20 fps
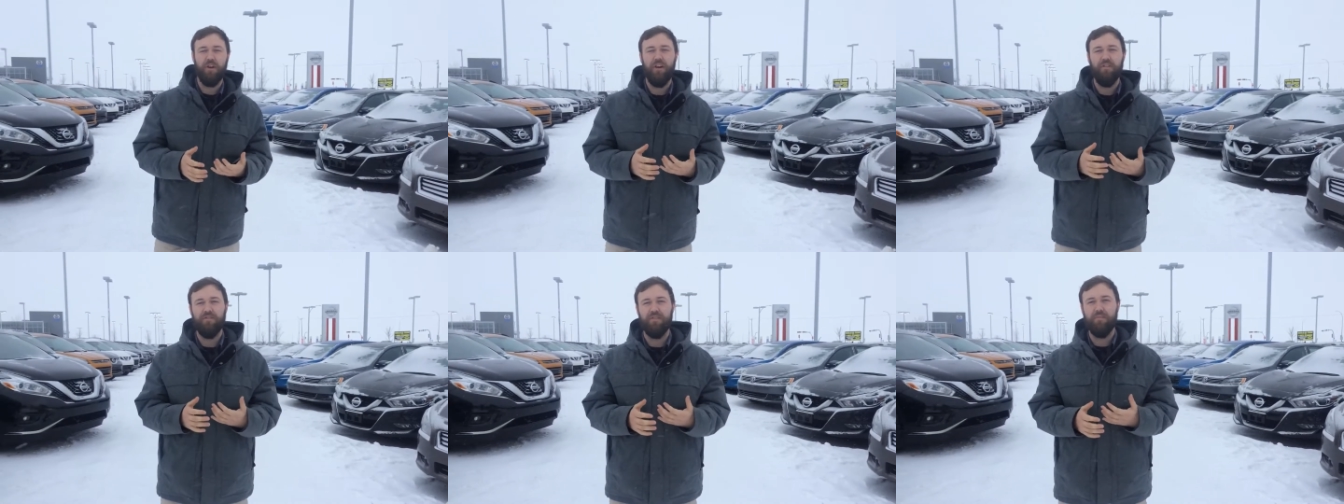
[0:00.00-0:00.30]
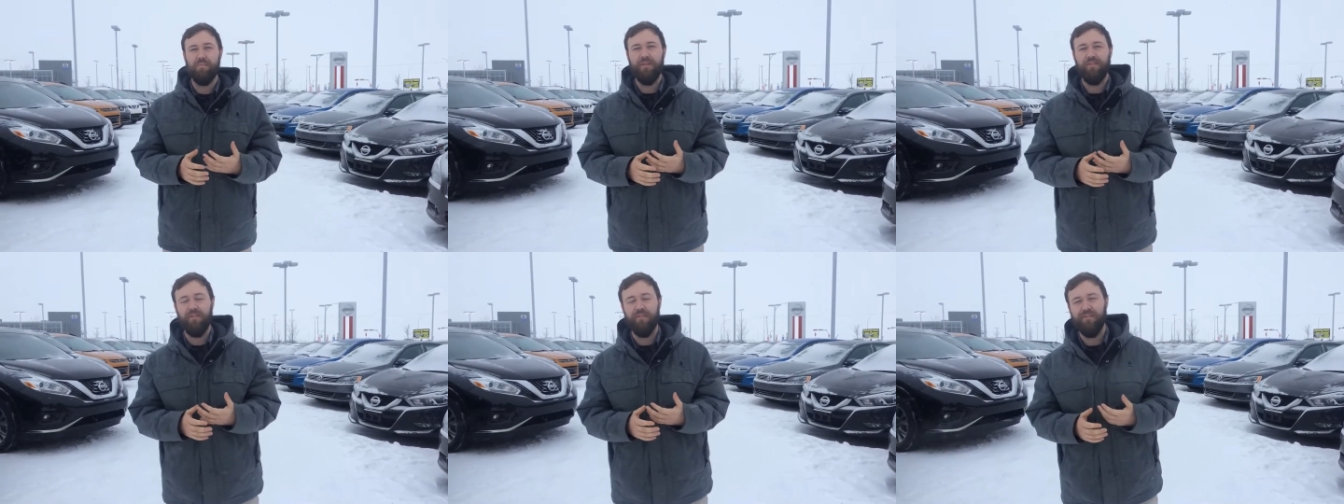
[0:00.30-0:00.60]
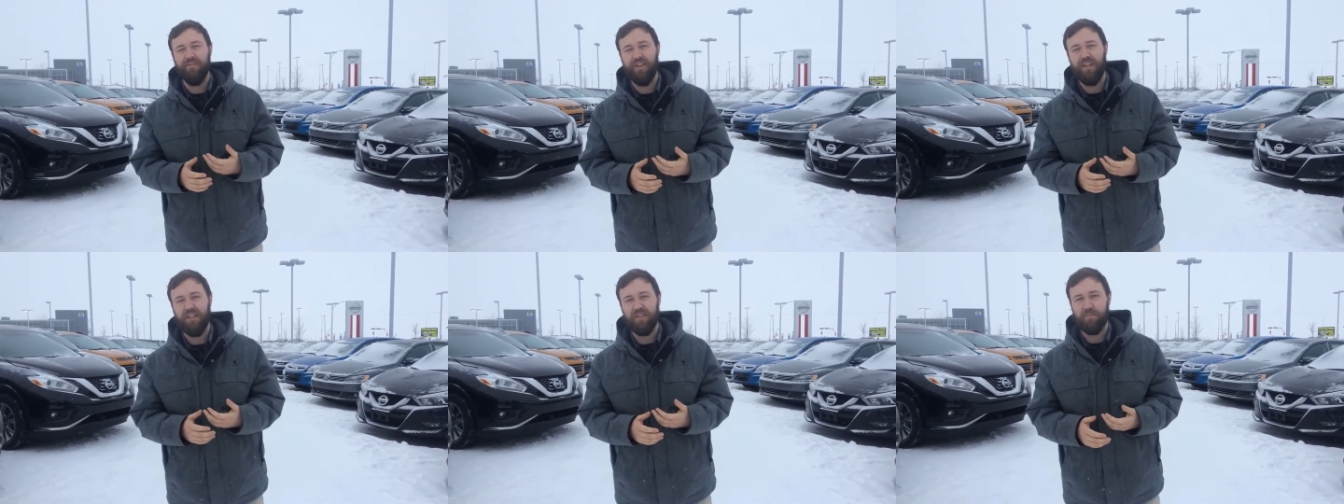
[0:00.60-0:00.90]
off to me from
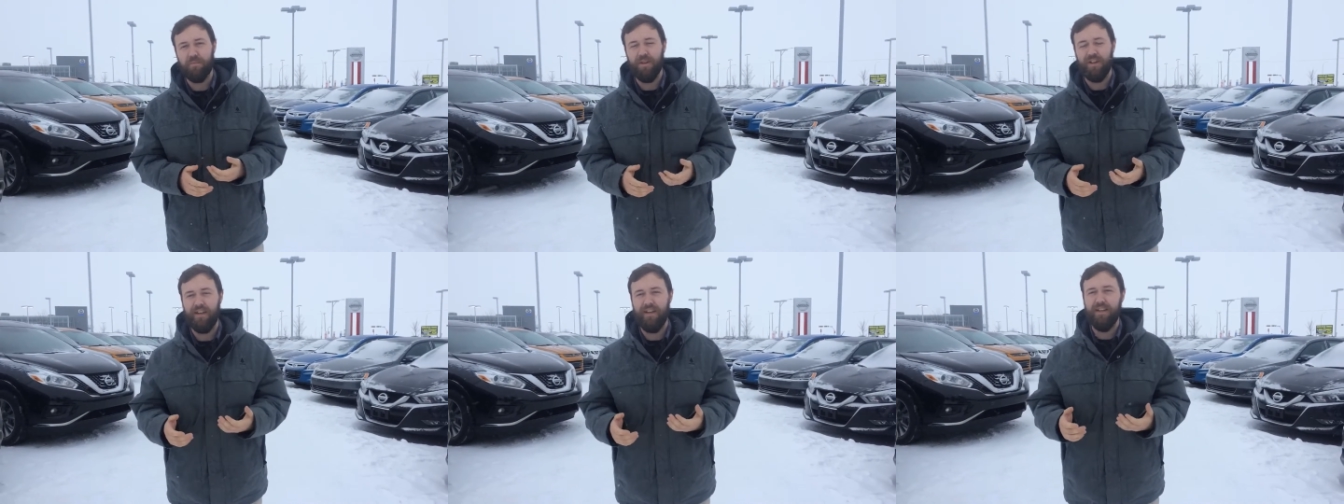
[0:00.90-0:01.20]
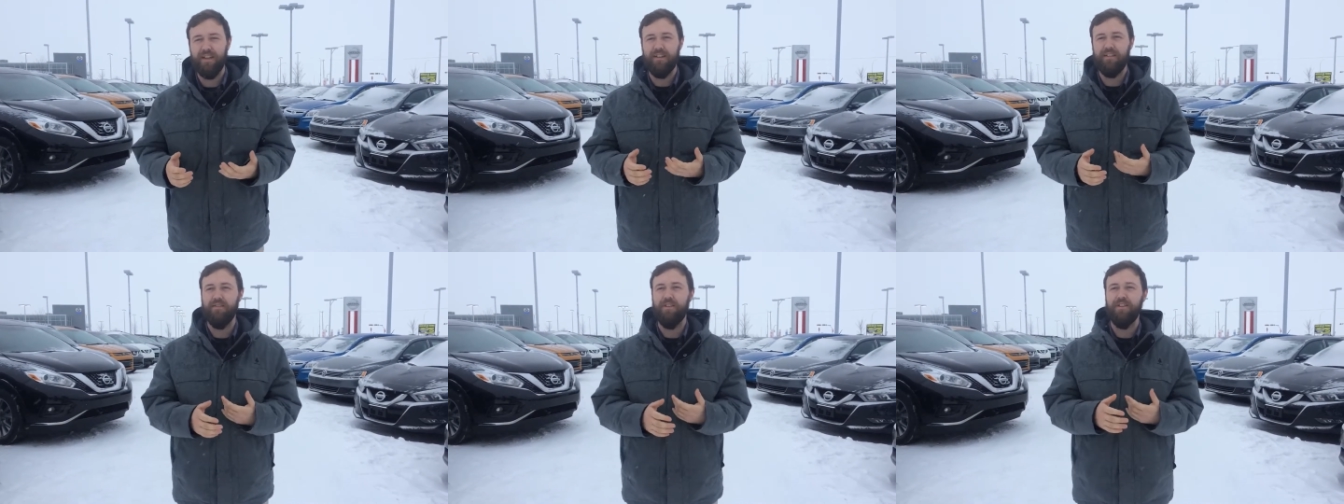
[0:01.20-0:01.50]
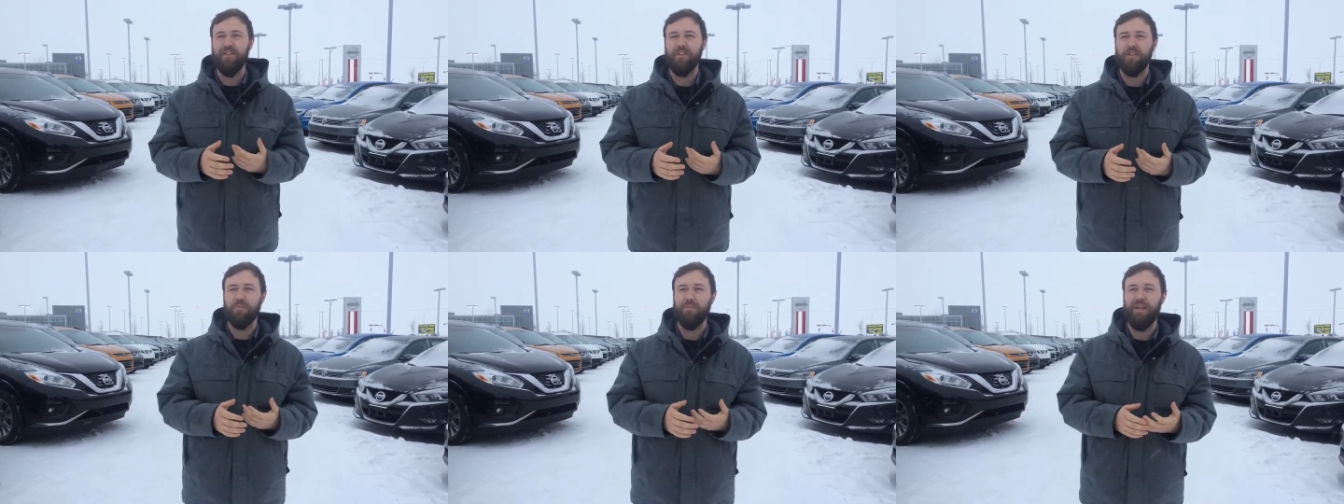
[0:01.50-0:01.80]
Facebook. He didn't
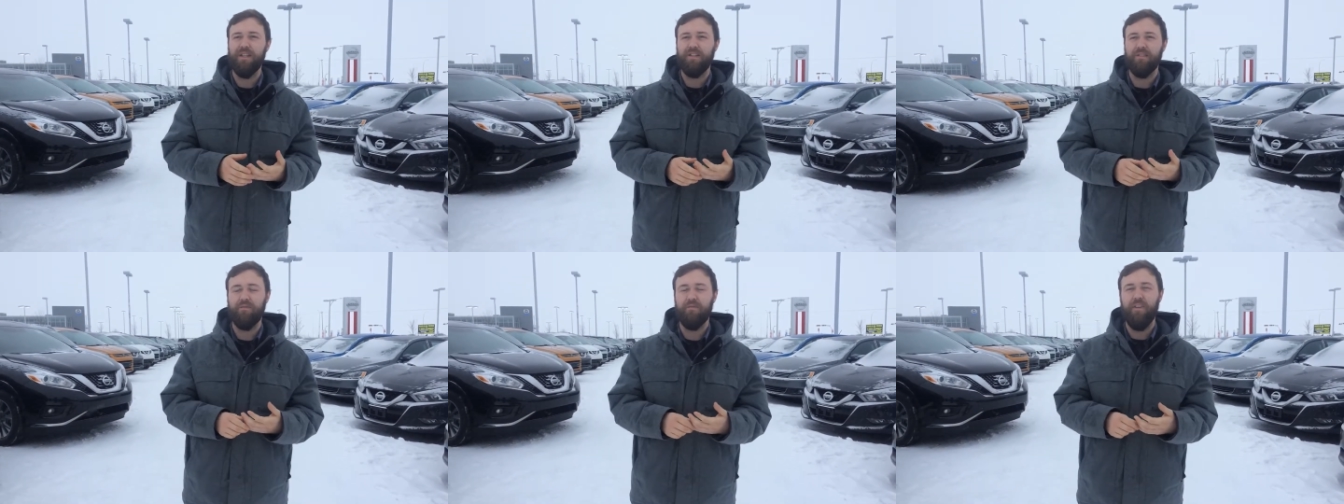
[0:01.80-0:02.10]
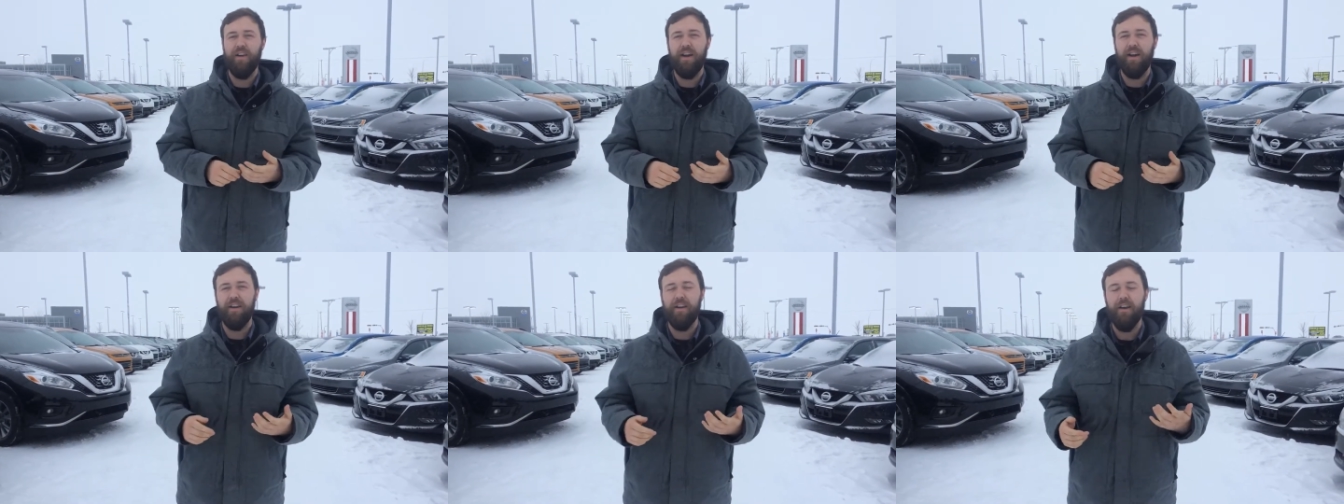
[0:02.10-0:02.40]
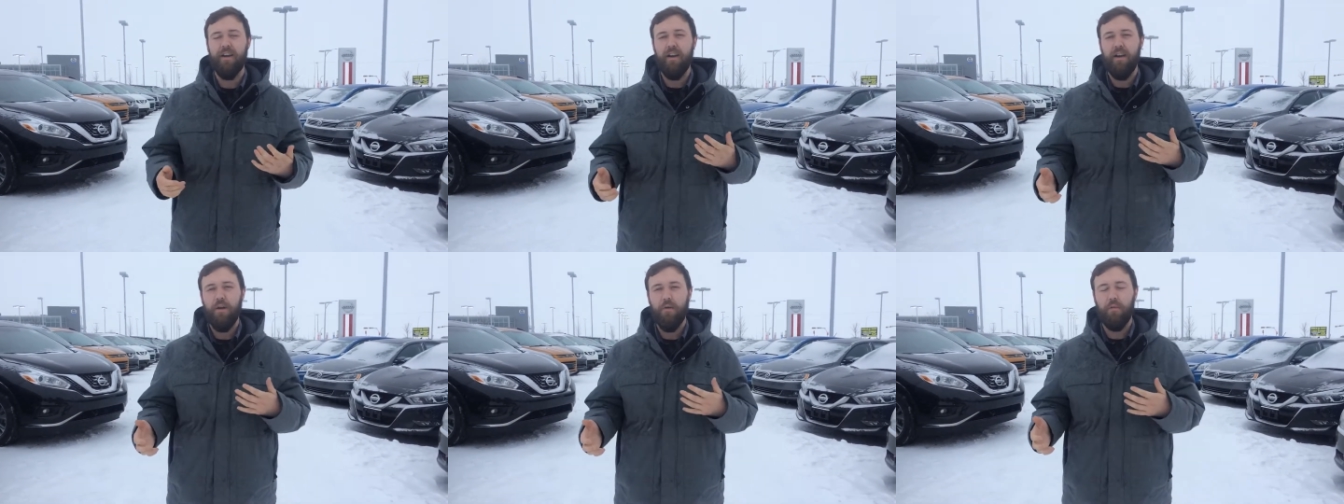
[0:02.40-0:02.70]
really specify
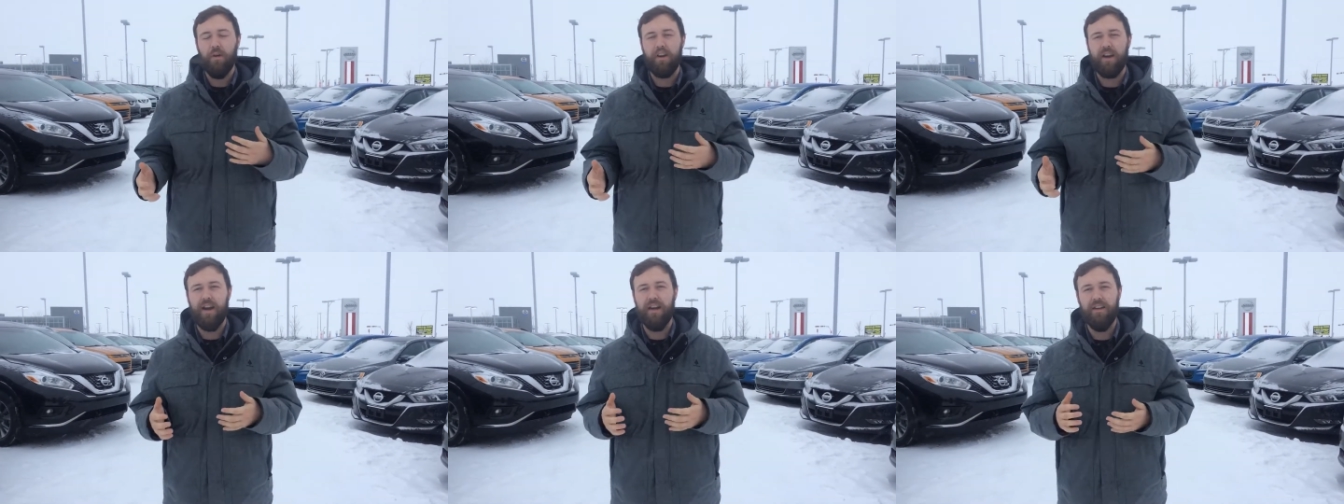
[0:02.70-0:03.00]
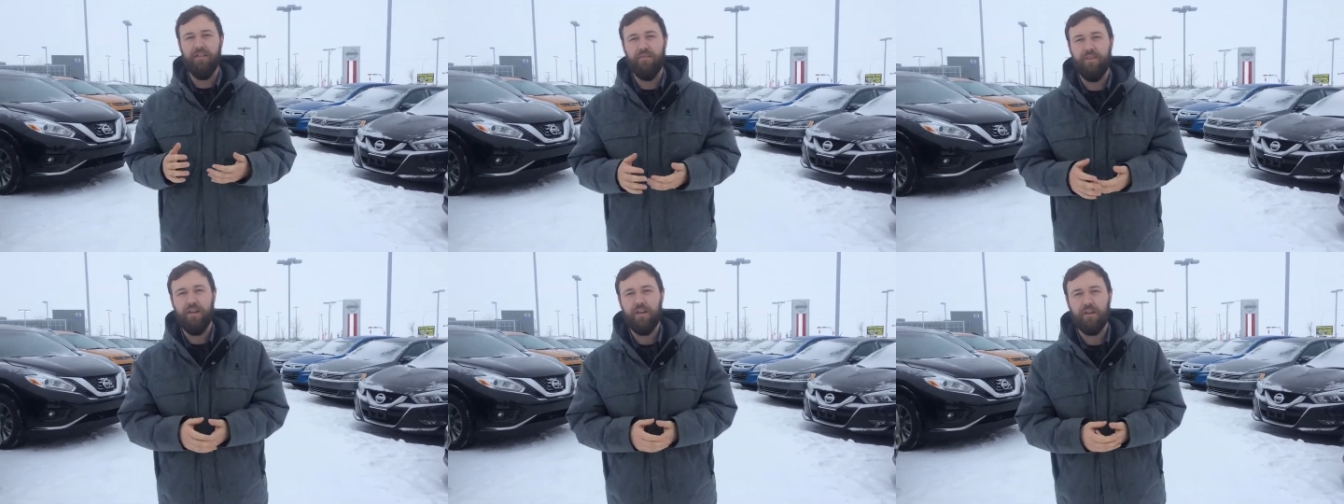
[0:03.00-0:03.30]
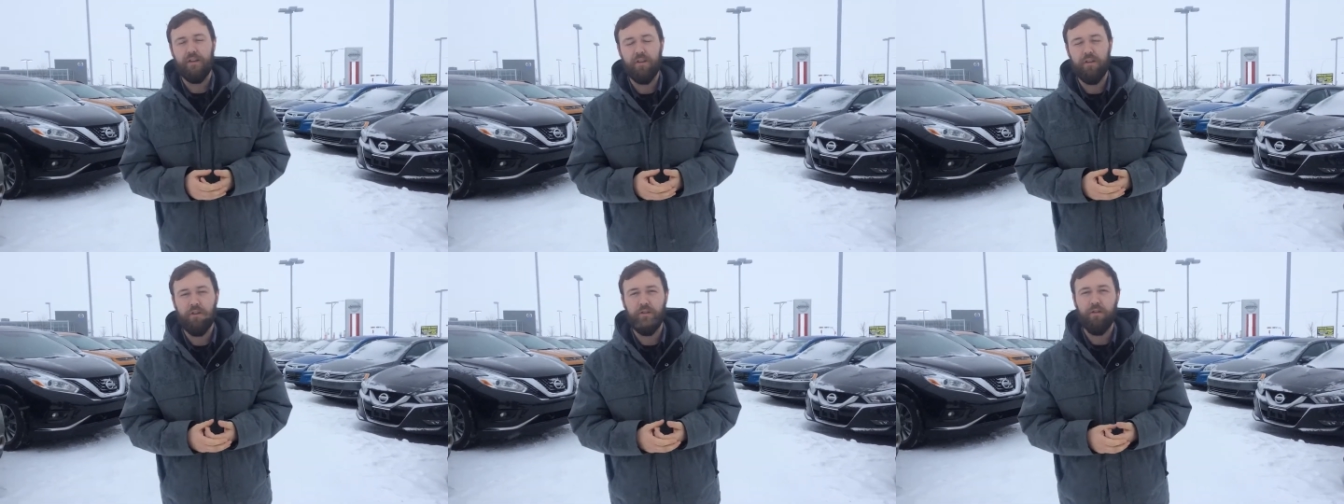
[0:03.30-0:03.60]
what kind of
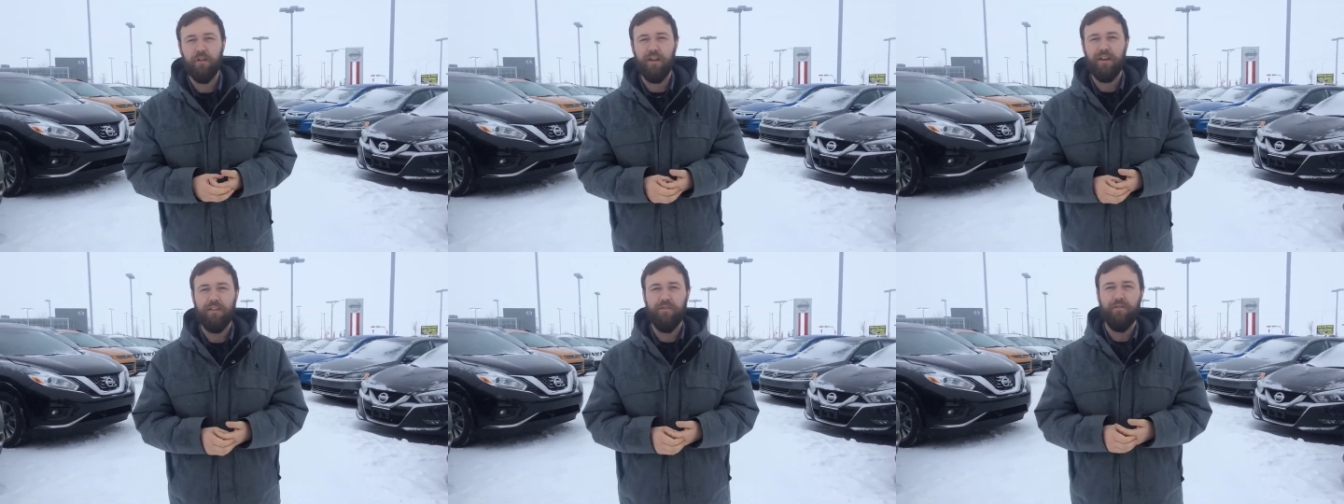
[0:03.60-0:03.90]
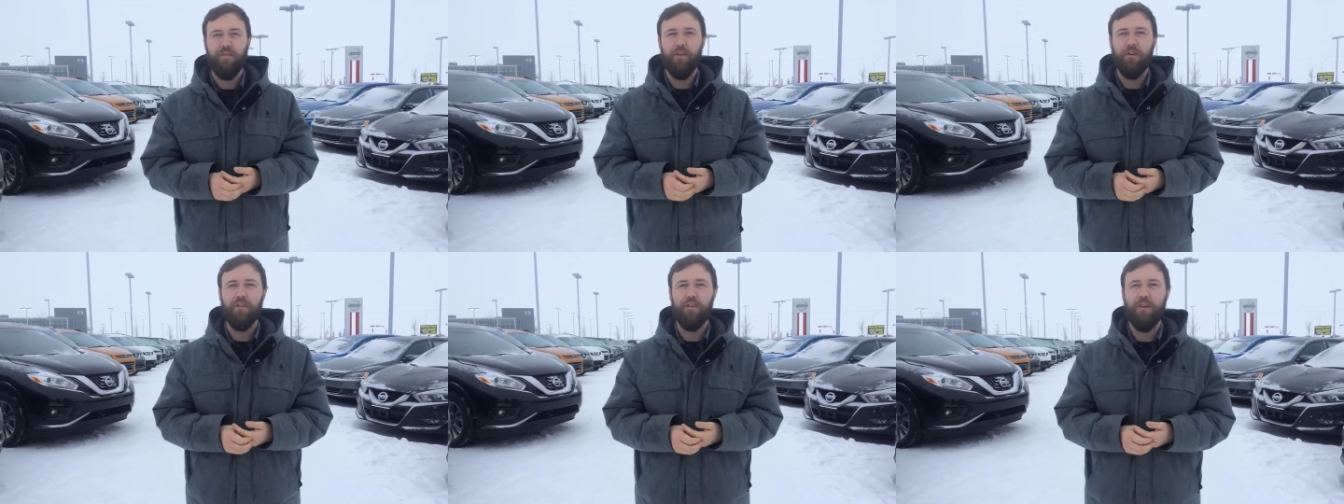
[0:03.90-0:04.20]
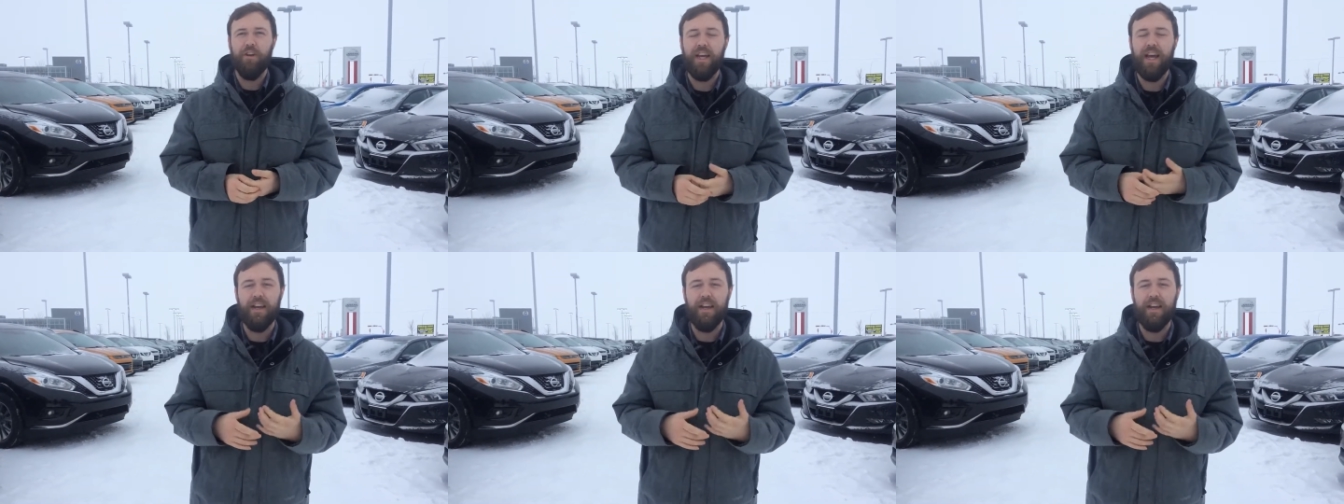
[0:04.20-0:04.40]
vehicle you were looking for though.